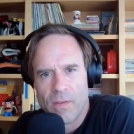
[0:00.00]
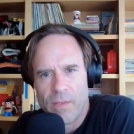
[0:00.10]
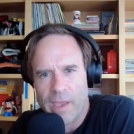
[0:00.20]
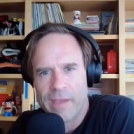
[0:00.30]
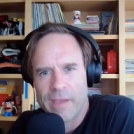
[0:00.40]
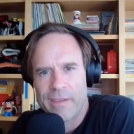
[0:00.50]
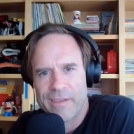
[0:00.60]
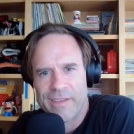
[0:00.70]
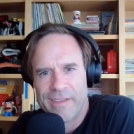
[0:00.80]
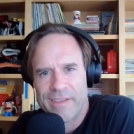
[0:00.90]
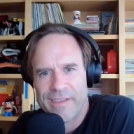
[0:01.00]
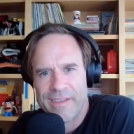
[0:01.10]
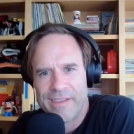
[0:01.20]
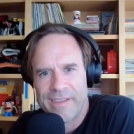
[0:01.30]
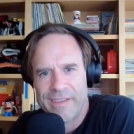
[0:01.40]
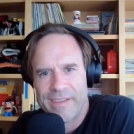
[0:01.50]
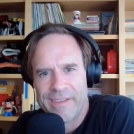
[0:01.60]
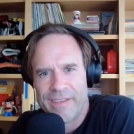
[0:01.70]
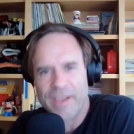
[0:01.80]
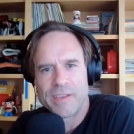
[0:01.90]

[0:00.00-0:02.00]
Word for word: Yeah. Yeah,